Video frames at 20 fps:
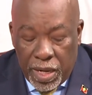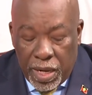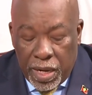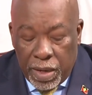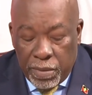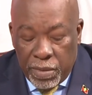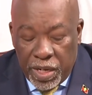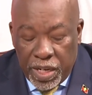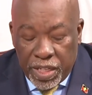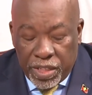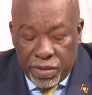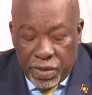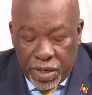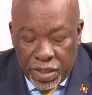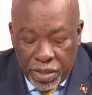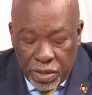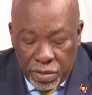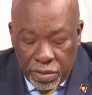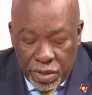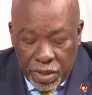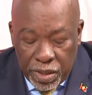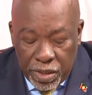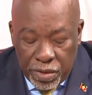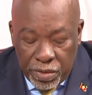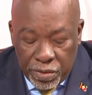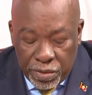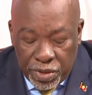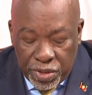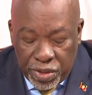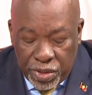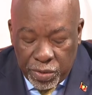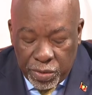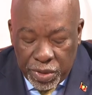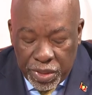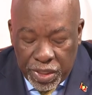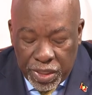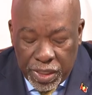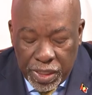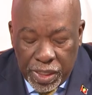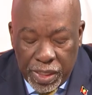Minister Nicholas says Junior
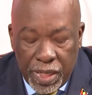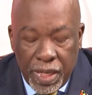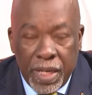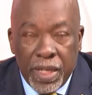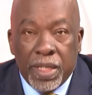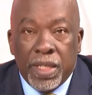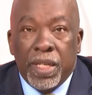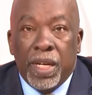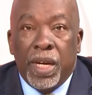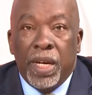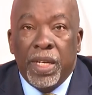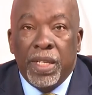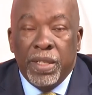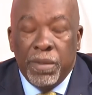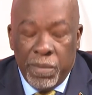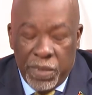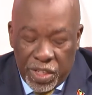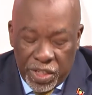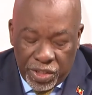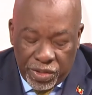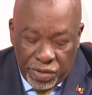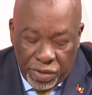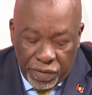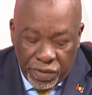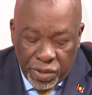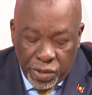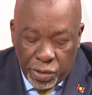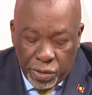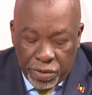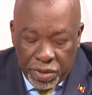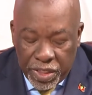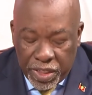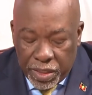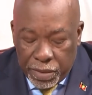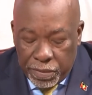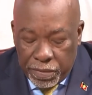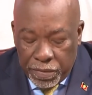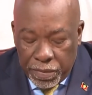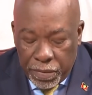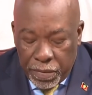Finance Minister the Honourable
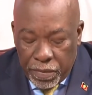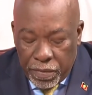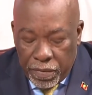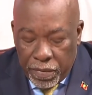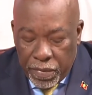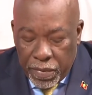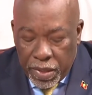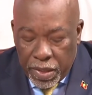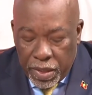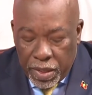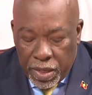Lennox Weston